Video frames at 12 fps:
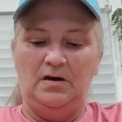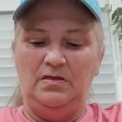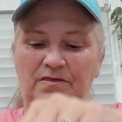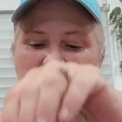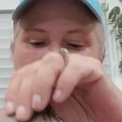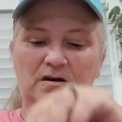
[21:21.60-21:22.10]

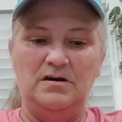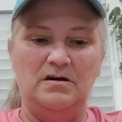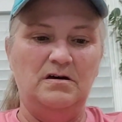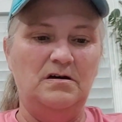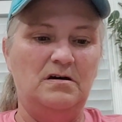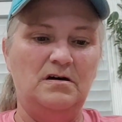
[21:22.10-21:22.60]

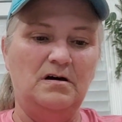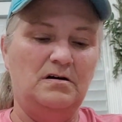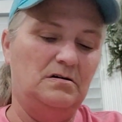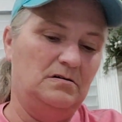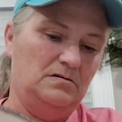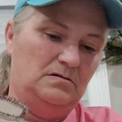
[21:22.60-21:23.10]
The
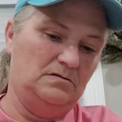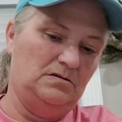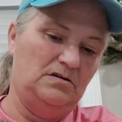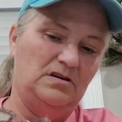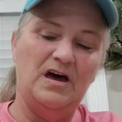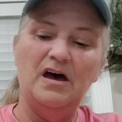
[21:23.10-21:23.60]

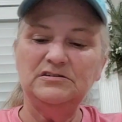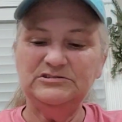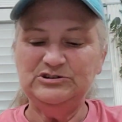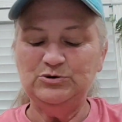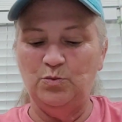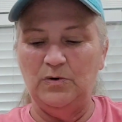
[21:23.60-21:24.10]

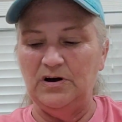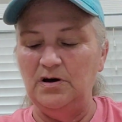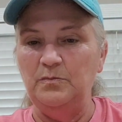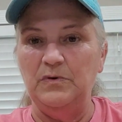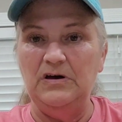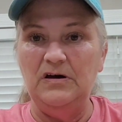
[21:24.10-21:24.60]
next
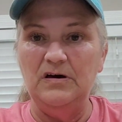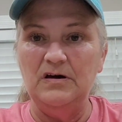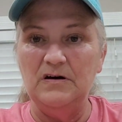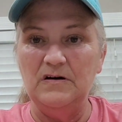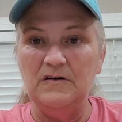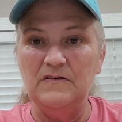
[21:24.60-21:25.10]
WIP
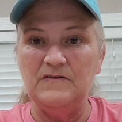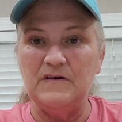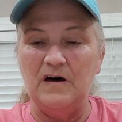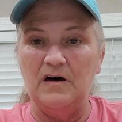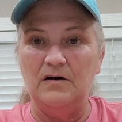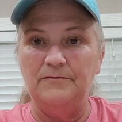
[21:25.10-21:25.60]
is
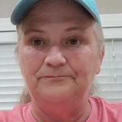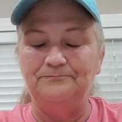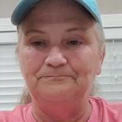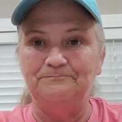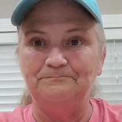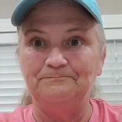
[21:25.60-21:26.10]

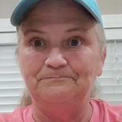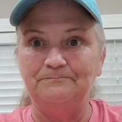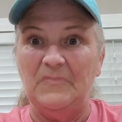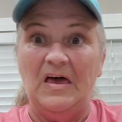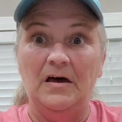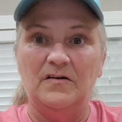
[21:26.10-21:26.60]
um,
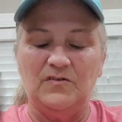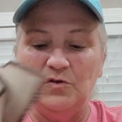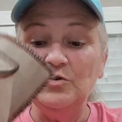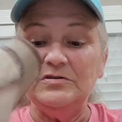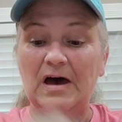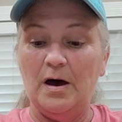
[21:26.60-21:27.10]

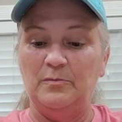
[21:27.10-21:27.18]
Salute to